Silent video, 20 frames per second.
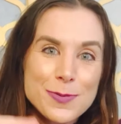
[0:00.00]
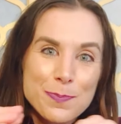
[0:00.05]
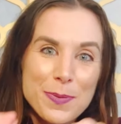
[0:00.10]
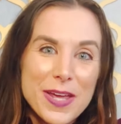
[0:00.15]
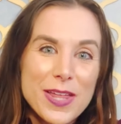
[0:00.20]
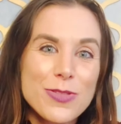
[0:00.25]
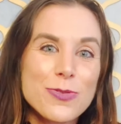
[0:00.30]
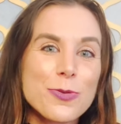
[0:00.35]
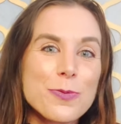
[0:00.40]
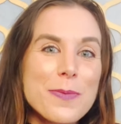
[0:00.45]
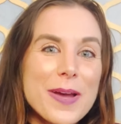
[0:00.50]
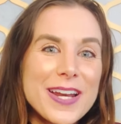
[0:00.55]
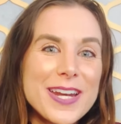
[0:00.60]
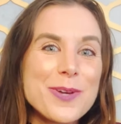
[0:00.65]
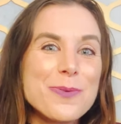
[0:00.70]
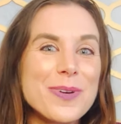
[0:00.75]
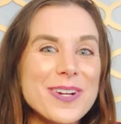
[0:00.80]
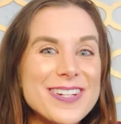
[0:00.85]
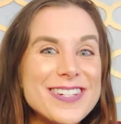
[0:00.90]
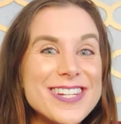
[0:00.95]
been through many
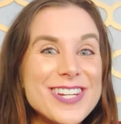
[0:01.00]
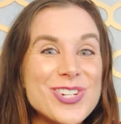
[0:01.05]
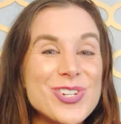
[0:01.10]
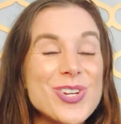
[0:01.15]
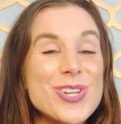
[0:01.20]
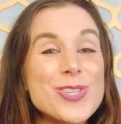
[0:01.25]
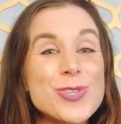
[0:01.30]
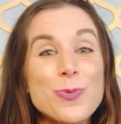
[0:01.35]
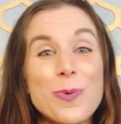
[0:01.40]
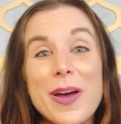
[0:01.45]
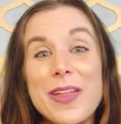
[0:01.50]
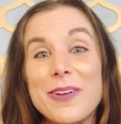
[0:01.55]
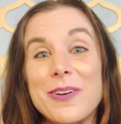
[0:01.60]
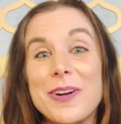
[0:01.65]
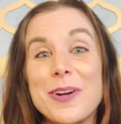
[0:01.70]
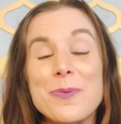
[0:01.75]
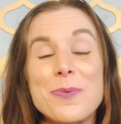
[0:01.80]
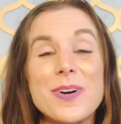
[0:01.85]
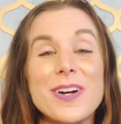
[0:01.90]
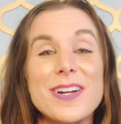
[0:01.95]
renditions, whether
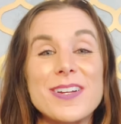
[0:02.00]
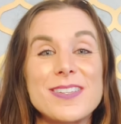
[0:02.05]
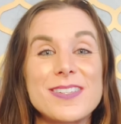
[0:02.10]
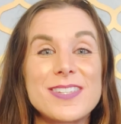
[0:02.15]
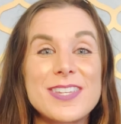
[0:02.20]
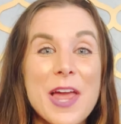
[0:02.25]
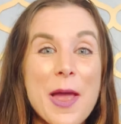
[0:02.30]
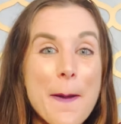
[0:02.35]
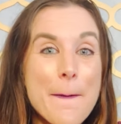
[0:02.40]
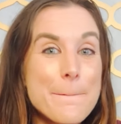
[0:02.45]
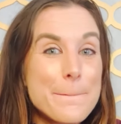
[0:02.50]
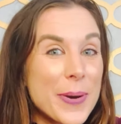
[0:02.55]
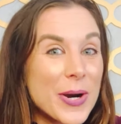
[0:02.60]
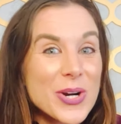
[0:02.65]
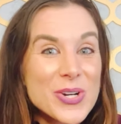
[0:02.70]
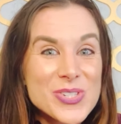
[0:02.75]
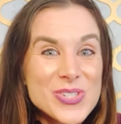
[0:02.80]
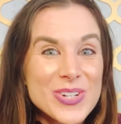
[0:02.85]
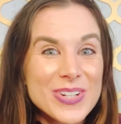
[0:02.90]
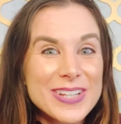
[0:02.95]
it was
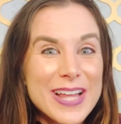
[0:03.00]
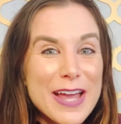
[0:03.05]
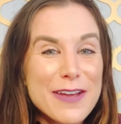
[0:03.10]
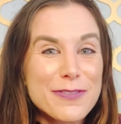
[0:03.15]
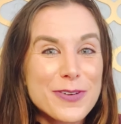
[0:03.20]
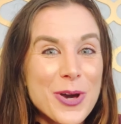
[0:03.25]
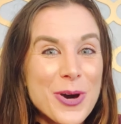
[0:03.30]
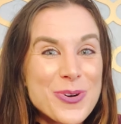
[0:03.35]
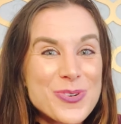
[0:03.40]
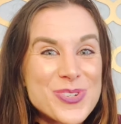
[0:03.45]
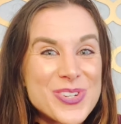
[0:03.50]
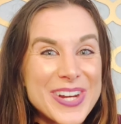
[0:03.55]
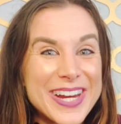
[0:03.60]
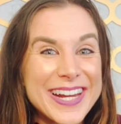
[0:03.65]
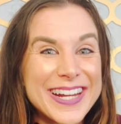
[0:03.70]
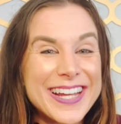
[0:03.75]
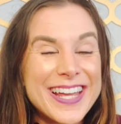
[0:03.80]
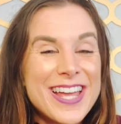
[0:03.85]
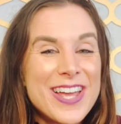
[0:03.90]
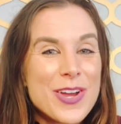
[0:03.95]
personal life
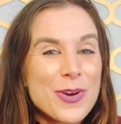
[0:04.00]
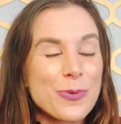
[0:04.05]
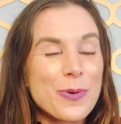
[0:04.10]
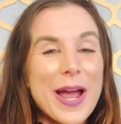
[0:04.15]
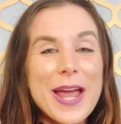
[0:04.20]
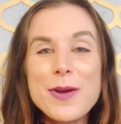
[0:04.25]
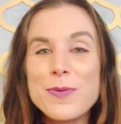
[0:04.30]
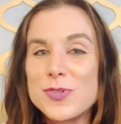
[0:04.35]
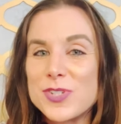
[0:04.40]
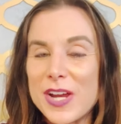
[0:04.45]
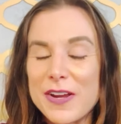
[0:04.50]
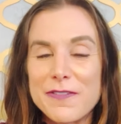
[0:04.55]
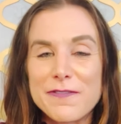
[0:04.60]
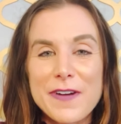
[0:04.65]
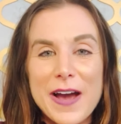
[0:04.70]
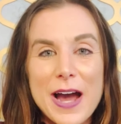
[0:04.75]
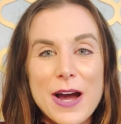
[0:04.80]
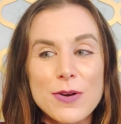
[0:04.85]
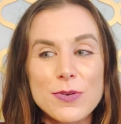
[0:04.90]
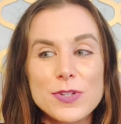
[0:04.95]
coaching, right, which I
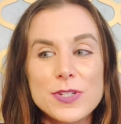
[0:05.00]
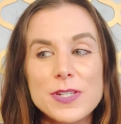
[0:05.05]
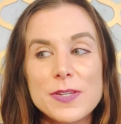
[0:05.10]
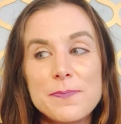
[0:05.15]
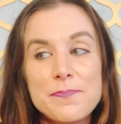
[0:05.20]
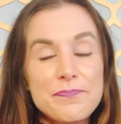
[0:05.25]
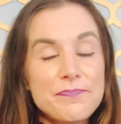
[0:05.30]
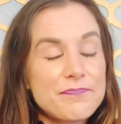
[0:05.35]
found